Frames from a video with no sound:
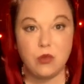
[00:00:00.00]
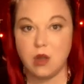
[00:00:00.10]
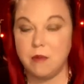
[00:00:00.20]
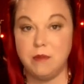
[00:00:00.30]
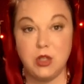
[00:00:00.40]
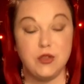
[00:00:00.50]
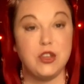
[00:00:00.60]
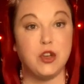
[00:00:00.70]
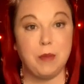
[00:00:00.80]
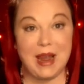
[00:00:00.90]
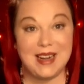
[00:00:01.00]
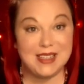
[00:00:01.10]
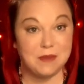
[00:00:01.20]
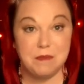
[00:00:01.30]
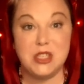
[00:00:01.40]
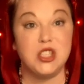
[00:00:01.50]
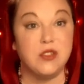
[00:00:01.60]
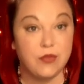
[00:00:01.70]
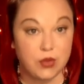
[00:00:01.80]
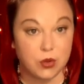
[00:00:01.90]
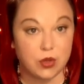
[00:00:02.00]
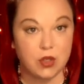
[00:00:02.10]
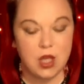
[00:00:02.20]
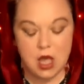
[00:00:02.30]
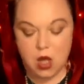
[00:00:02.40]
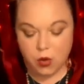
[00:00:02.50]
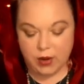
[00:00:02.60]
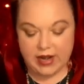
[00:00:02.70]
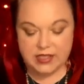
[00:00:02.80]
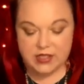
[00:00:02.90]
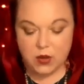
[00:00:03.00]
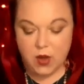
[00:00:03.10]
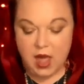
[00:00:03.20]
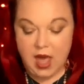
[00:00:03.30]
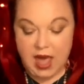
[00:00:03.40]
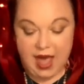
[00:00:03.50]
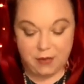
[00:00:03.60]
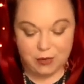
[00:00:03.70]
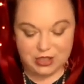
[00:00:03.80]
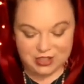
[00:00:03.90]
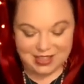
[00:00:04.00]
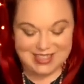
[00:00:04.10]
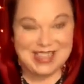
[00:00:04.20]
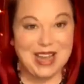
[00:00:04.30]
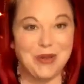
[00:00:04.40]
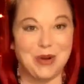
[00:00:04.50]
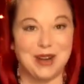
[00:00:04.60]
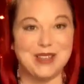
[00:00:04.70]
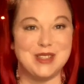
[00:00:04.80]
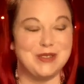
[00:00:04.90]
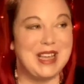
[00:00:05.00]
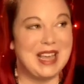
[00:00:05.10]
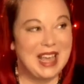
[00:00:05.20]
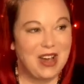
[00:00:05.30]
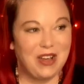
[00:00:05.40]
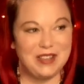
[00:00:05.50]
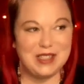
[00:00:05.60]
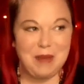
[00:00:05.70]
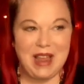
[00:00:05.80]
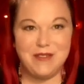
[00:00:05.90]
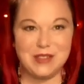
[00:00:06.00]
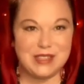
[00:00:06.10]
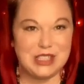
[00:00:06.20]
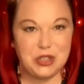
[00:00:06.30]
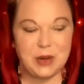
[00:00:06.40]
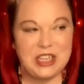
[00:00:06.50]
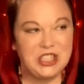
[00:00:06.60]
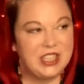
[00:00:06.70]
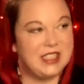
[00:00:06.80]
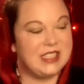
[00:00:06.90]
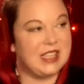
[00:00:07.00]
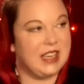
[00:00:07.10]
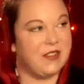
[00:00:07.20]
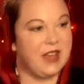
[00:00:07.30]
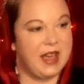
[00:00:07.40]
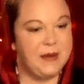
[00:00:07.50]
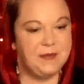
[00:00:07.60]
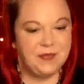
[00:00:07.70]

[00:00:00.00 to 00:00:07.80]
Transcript: using your pain as mission fuel, right? So, and which is going to take work. So taking all this painful situation, it's like, okay,